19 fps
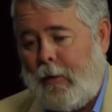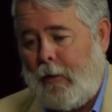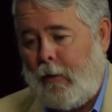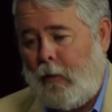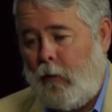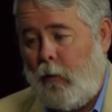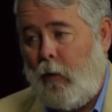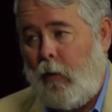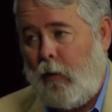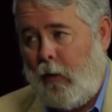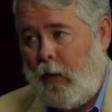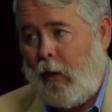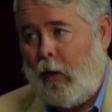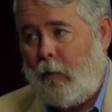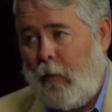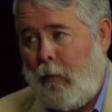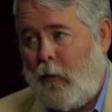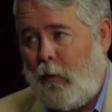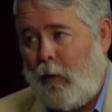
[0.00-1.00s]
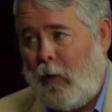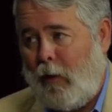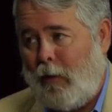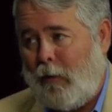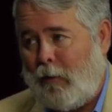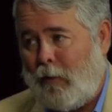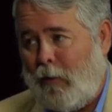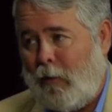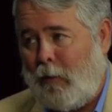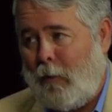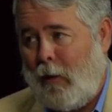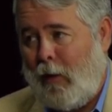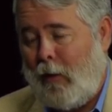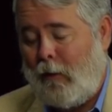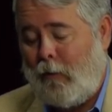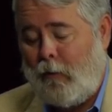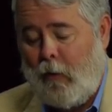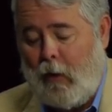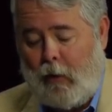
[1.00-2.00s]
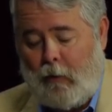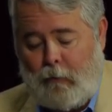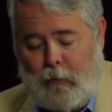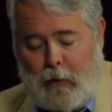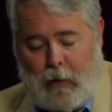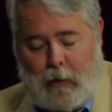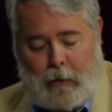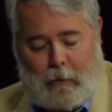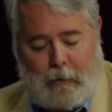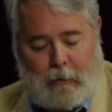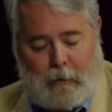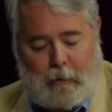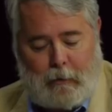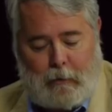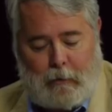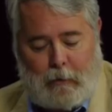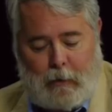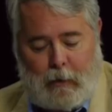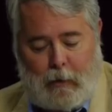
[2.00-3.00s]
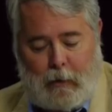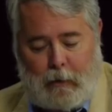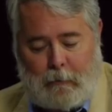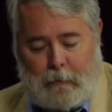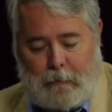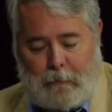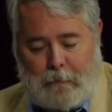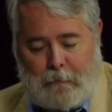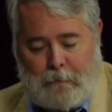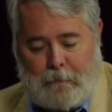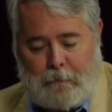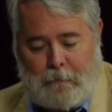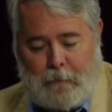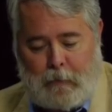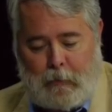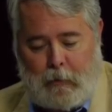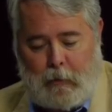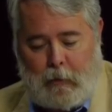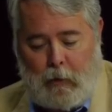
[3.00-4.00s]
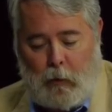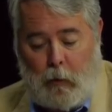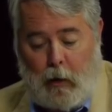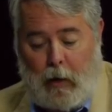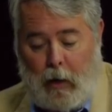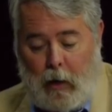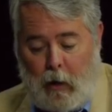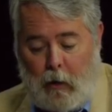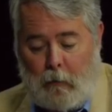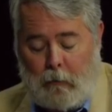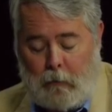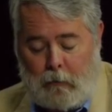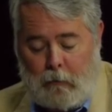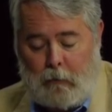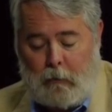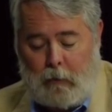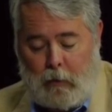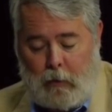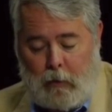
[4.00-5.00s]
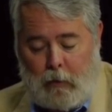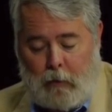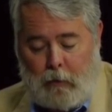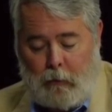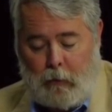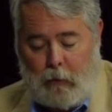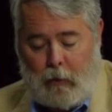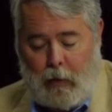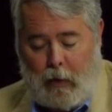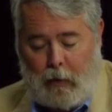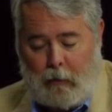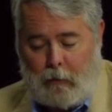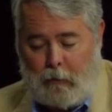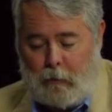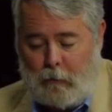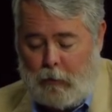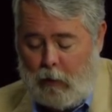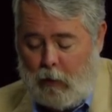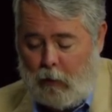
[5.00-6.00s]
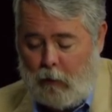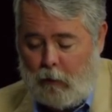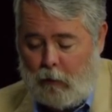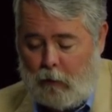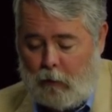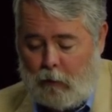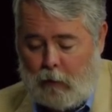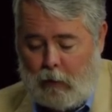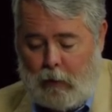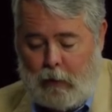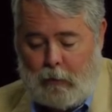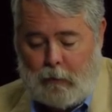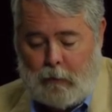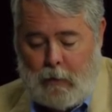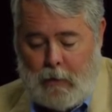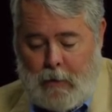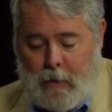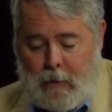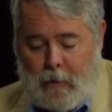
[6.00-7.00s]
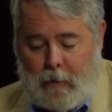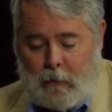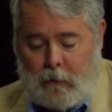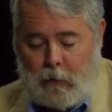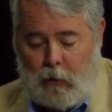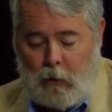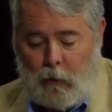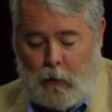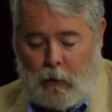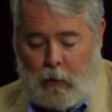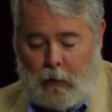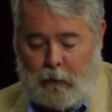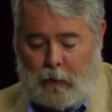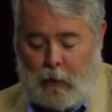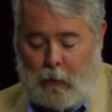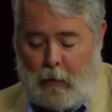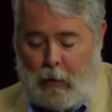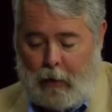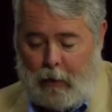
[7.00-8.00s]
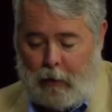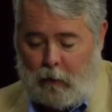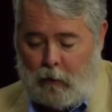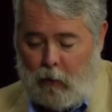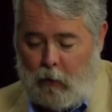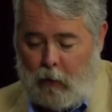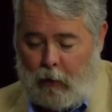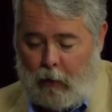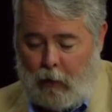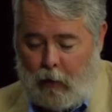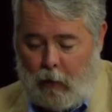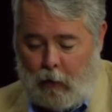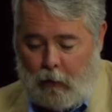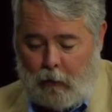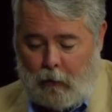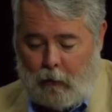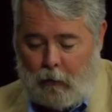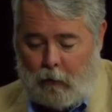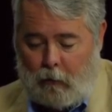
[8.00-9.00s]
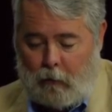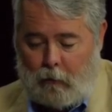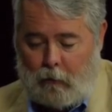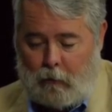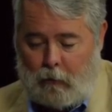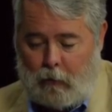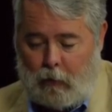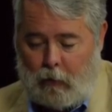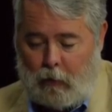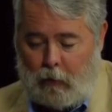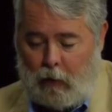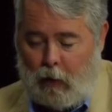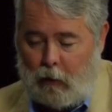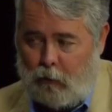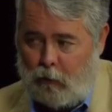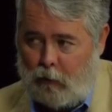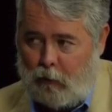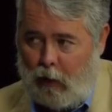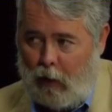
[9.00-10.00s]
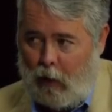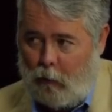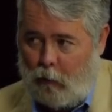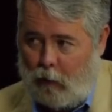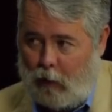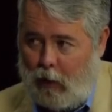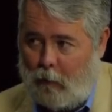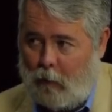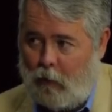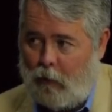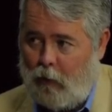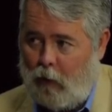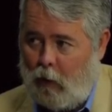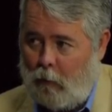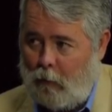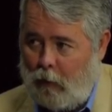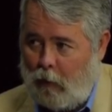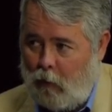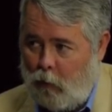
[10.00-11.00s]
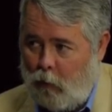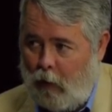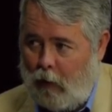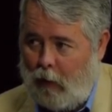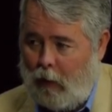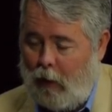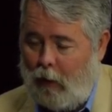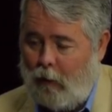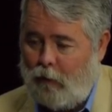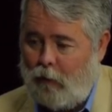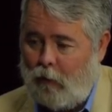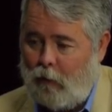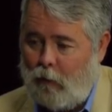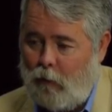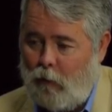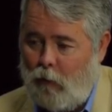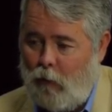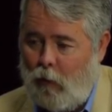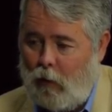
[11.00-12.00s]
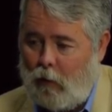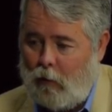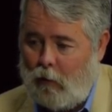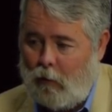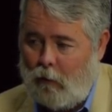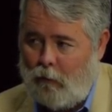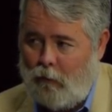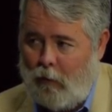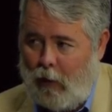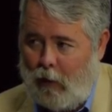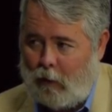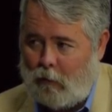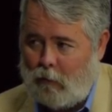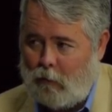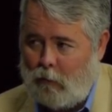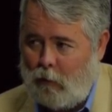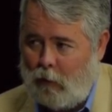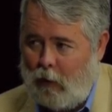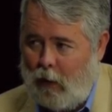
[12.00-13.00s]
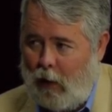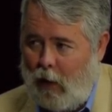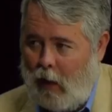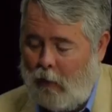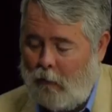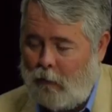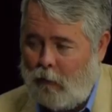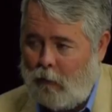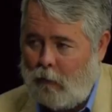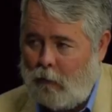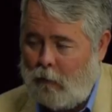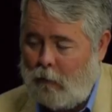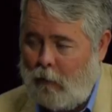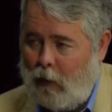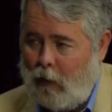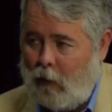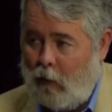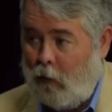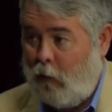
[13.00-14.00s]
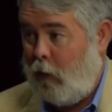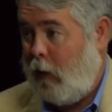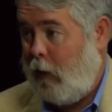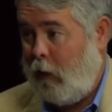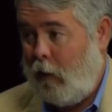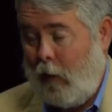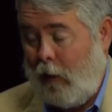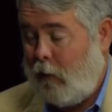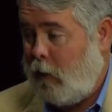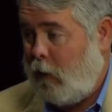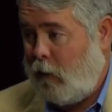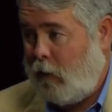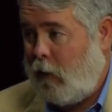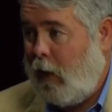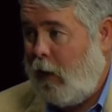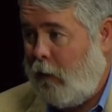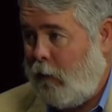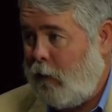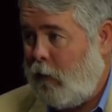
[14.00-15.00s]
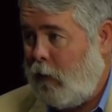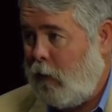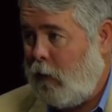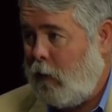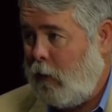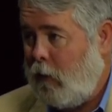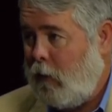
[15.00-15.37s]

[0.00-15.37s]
the one thing that people are really concerned about, trying to find a way to help with that particular disease. So if somebody is already under a doctor's care with chemotherapy or radiation, what effects would they have from beta-glucan? Is it safe to